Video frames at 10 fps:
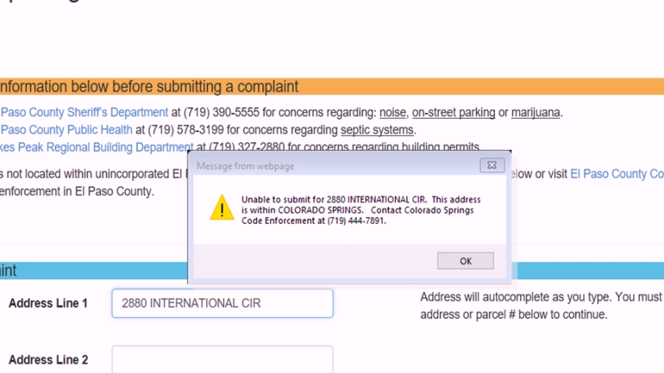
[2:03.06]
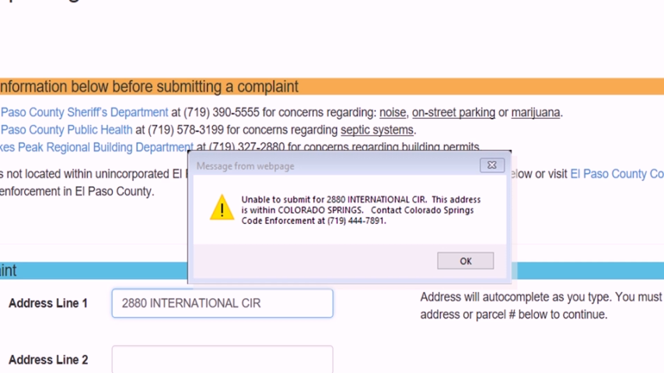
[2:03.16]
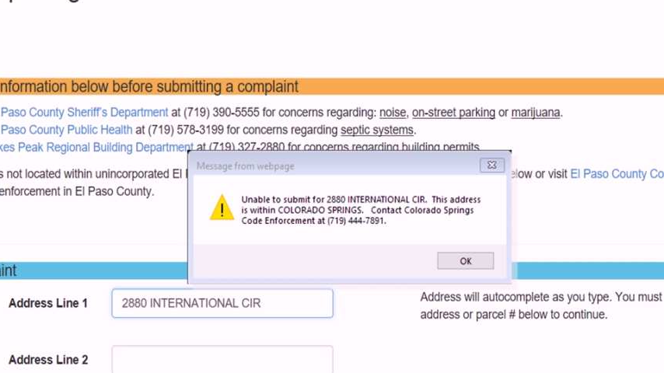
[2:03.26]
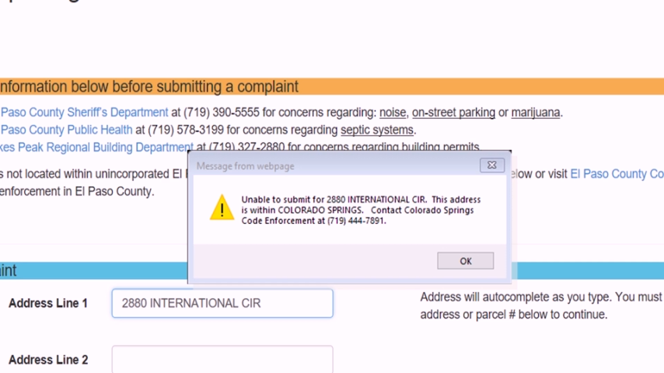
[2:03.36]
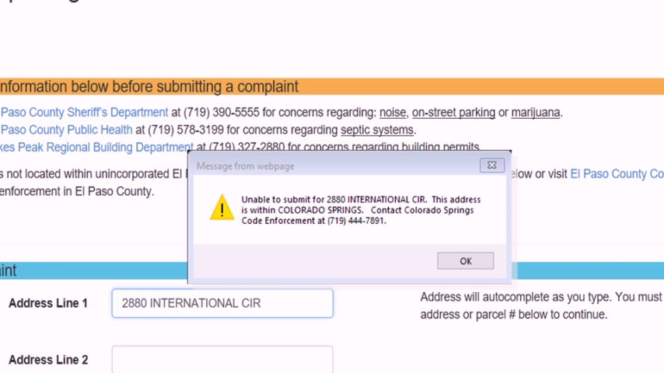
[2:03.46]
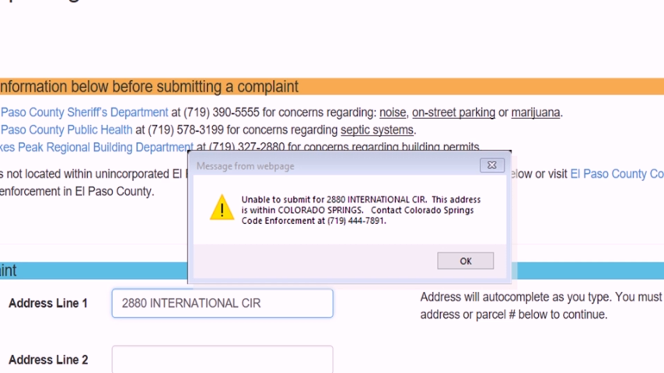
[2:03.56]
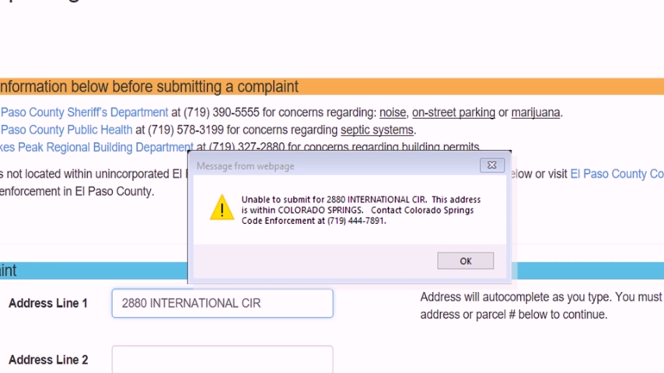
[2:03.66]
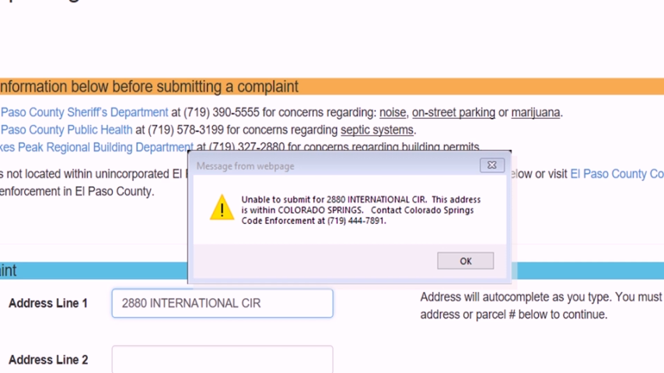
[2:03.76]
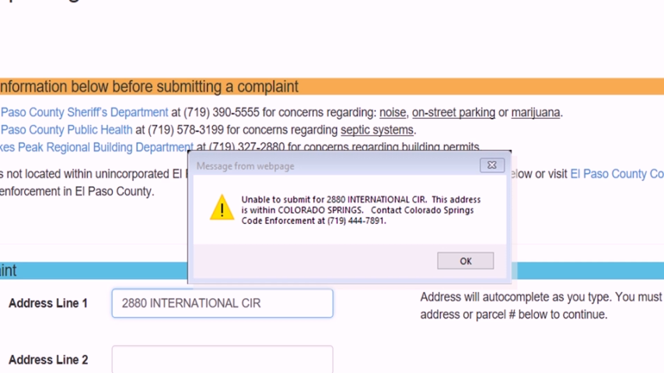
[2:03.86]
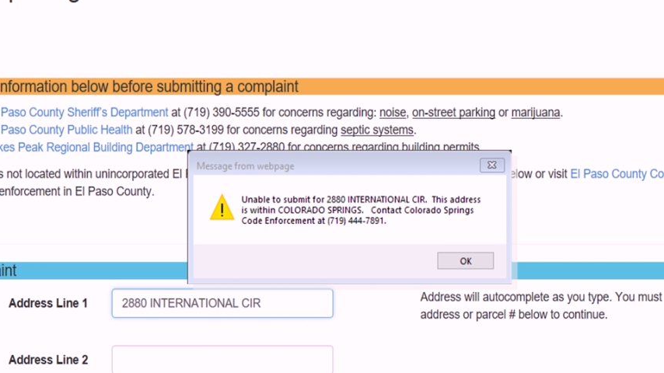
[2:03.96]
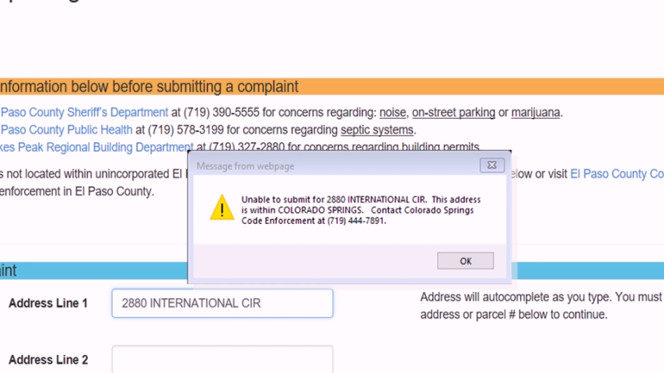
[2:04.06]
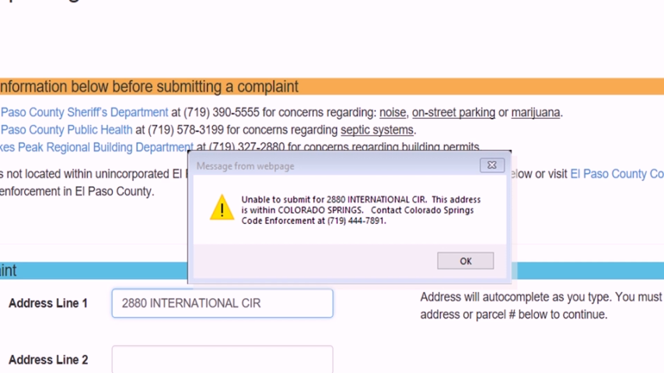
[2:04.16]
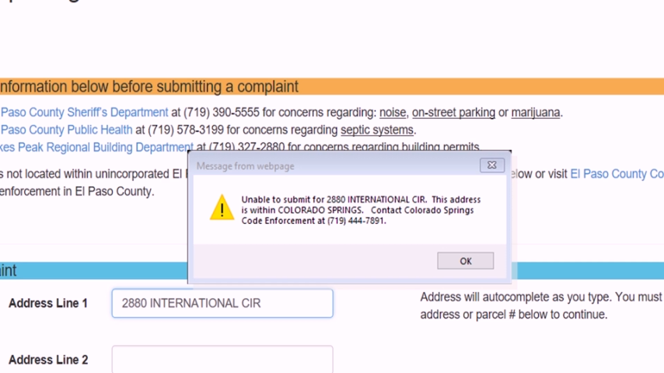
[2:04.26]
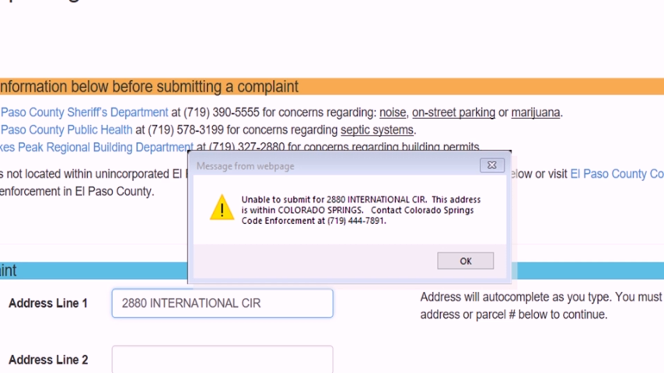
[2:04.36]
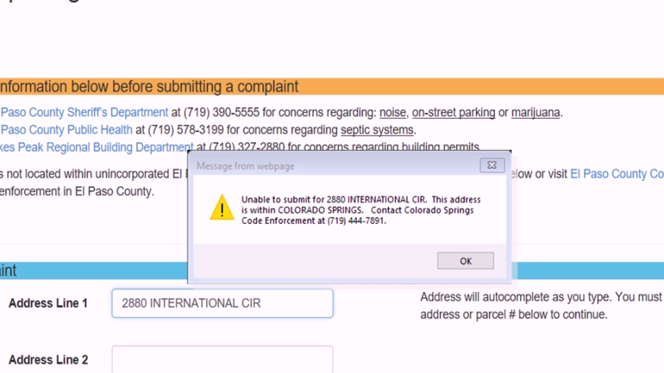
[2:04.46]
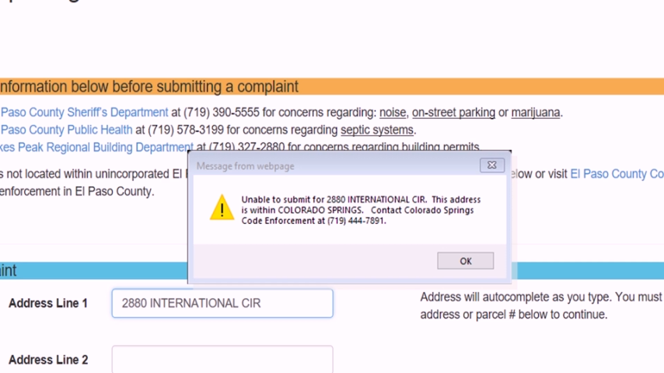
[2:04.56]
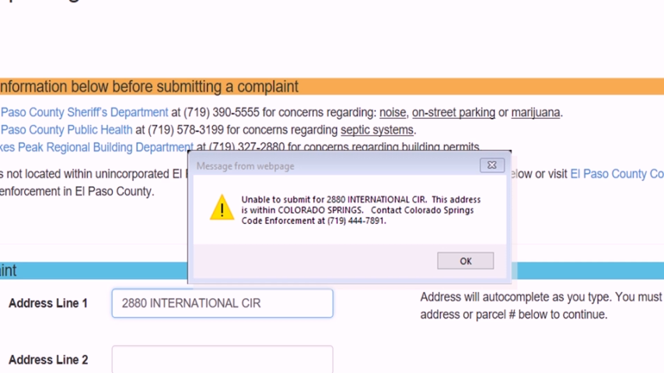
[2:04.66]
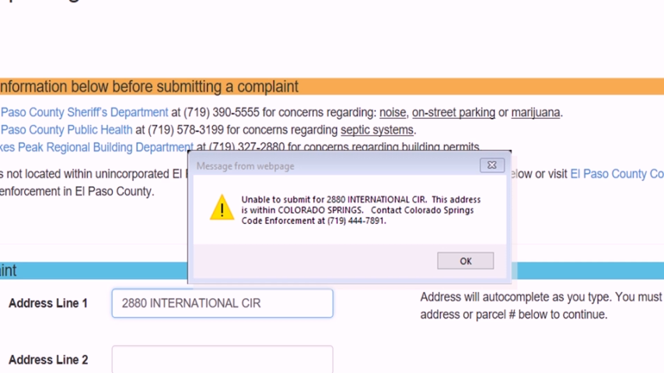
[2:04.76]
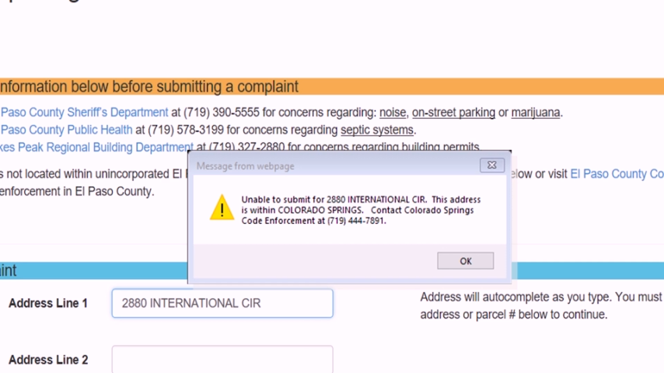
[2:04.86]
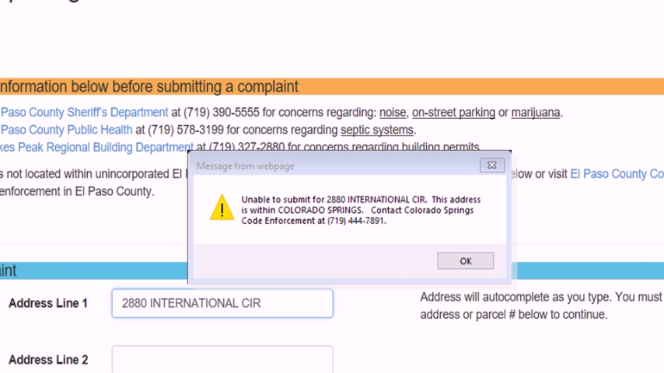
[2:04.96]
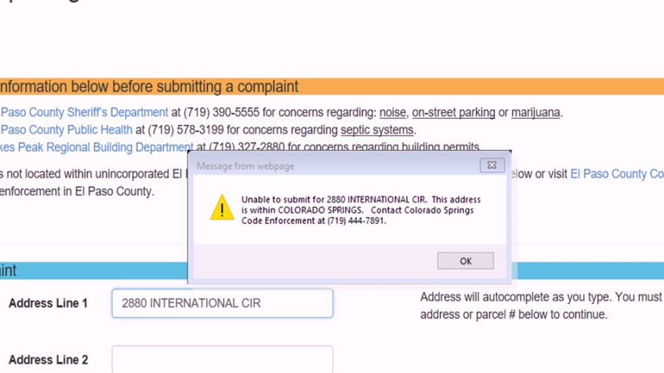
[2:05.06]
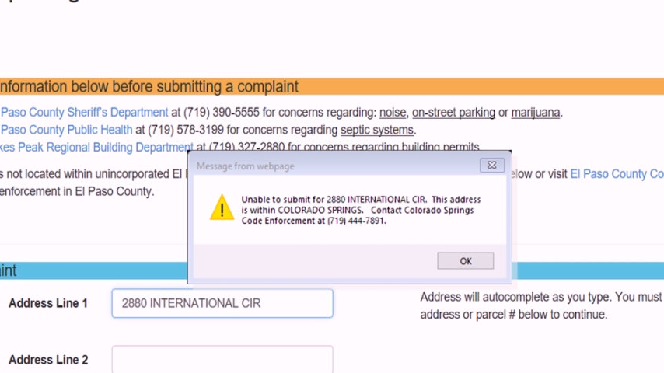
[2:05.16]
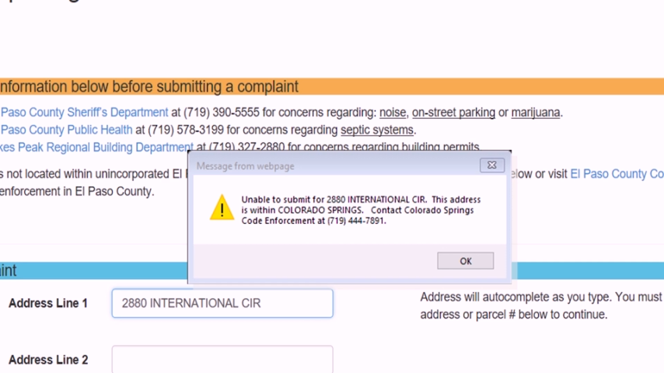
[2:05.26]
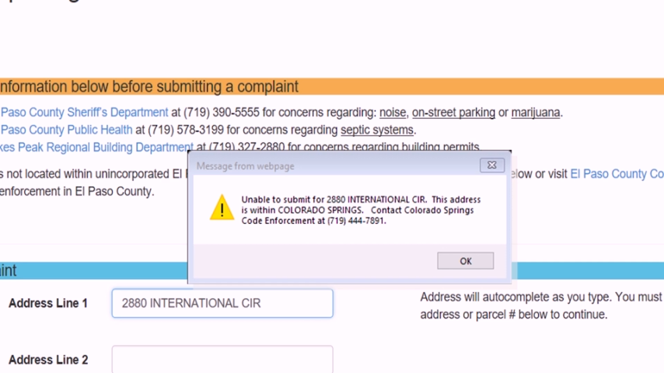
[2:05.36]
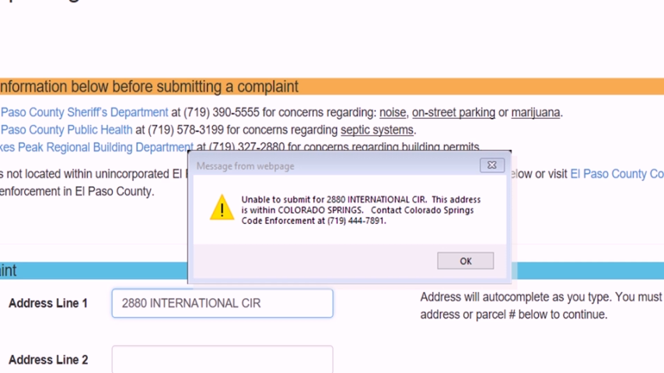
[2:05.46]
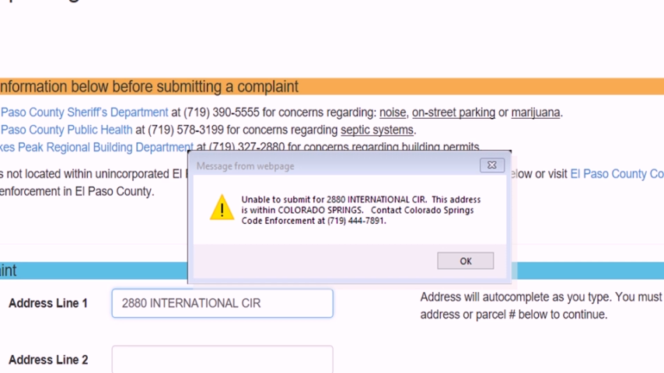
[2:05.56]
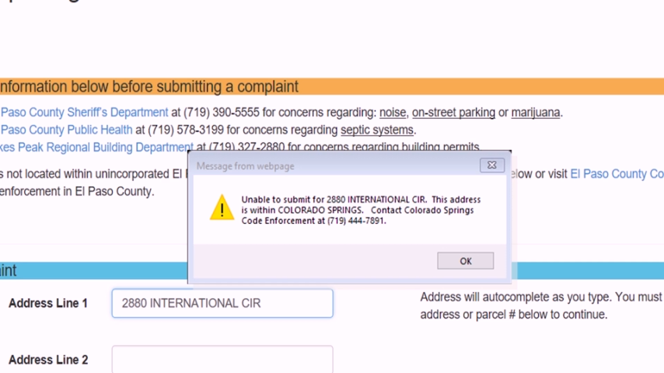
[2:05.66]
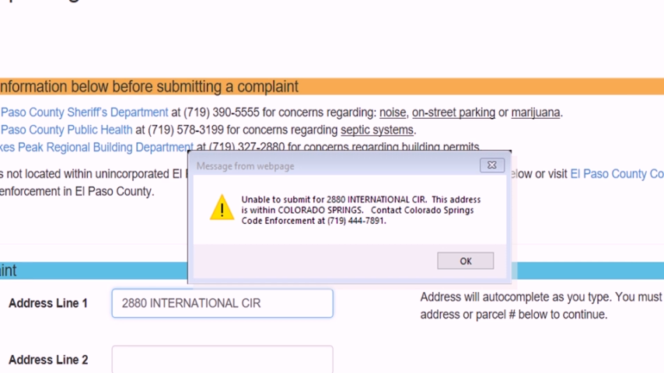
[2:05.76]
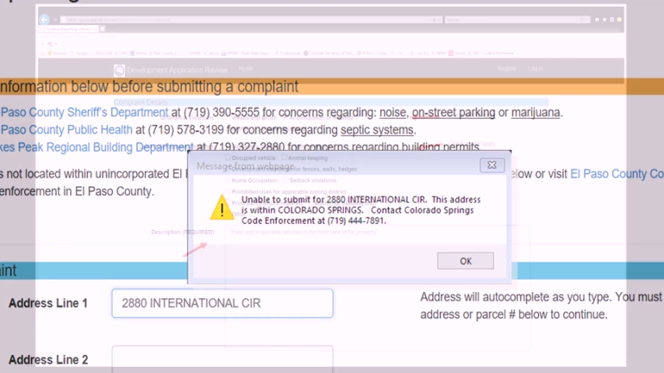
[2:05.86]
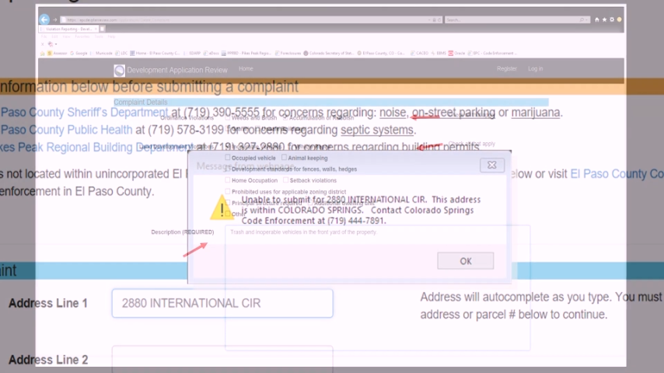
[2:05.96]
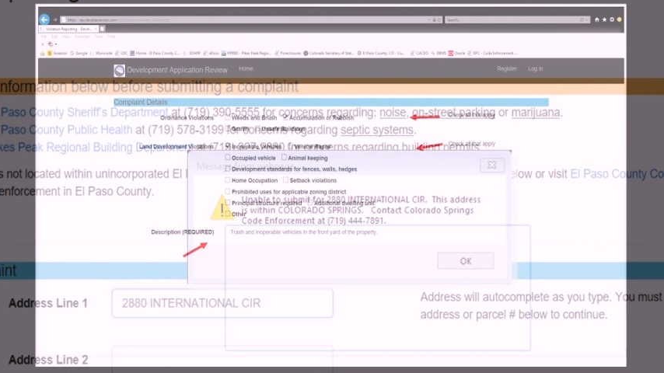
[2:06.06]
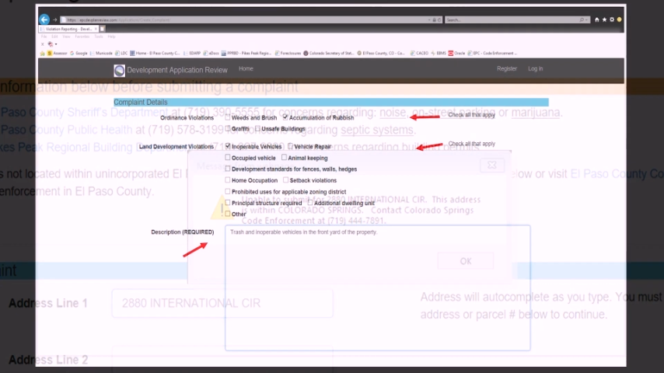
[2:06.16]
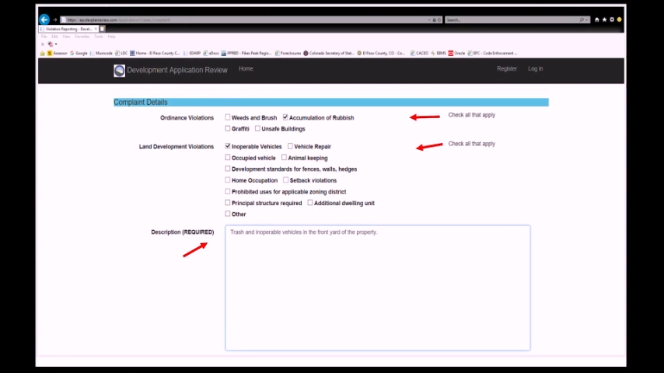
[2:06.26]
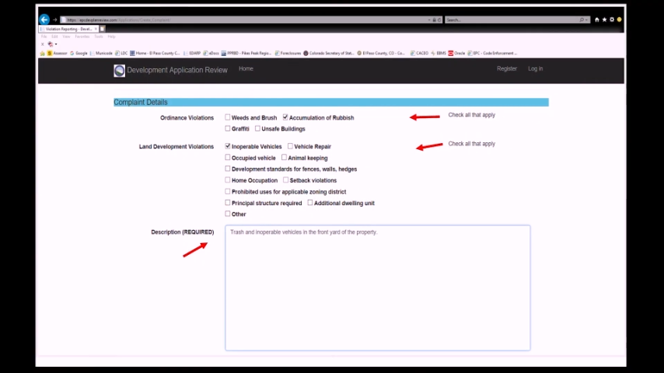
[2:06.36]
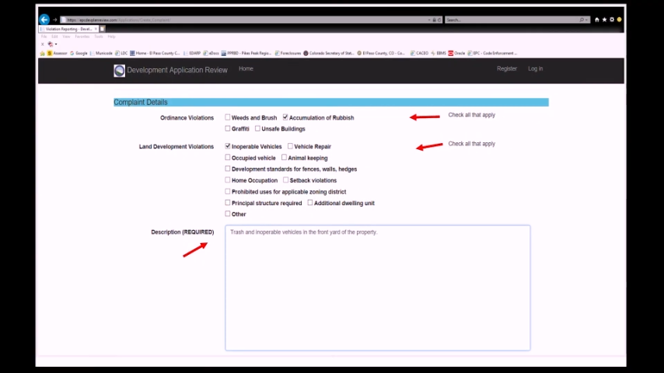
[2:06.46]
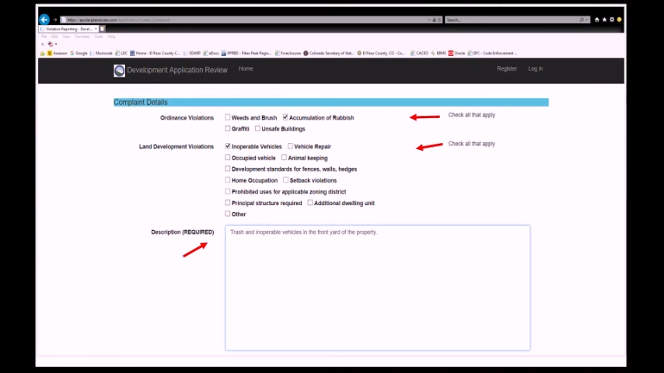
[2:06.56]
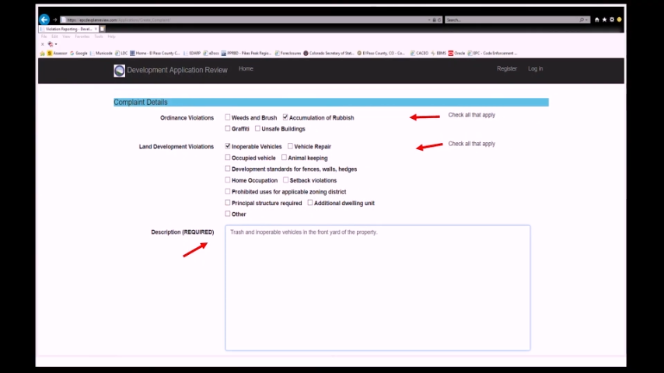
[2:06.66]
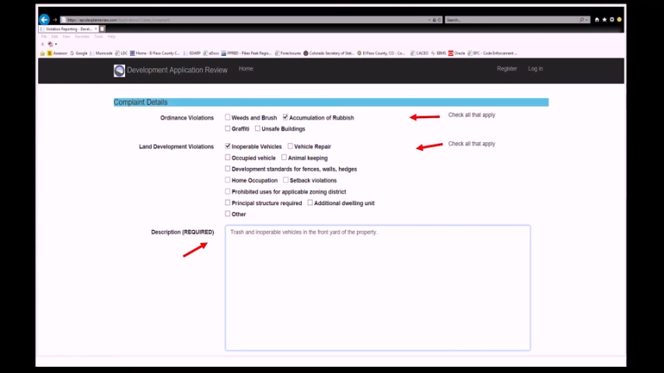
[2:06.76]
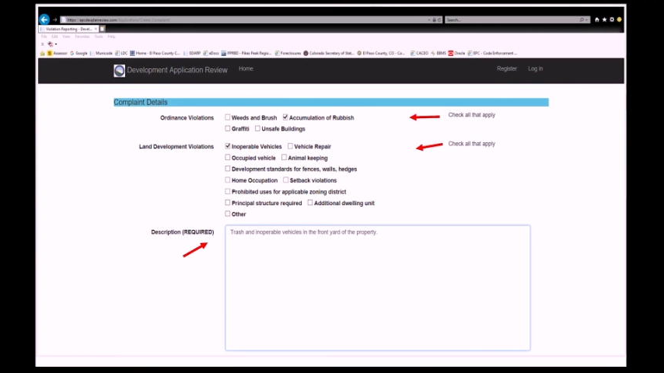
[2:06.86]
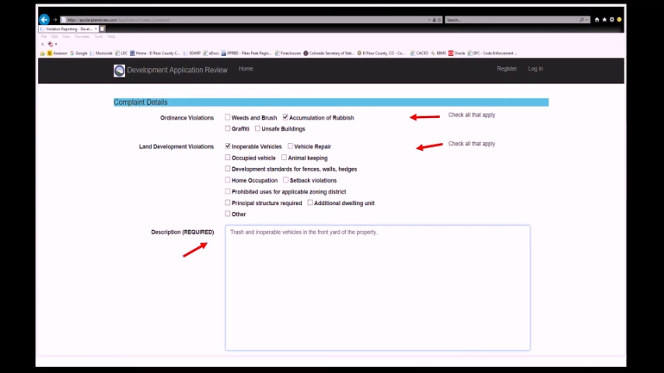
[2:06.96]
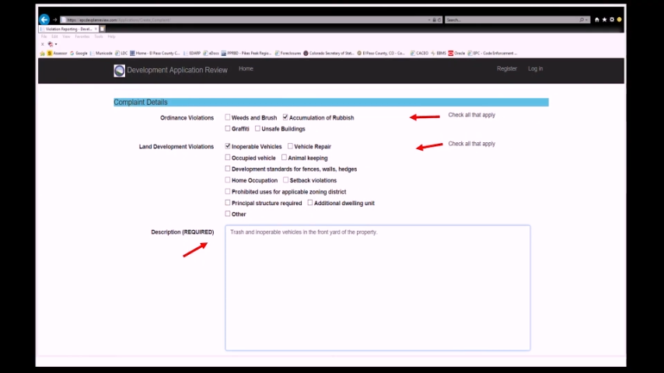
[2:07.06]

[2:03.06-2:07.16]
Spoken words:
Nobody's mouth can be seen.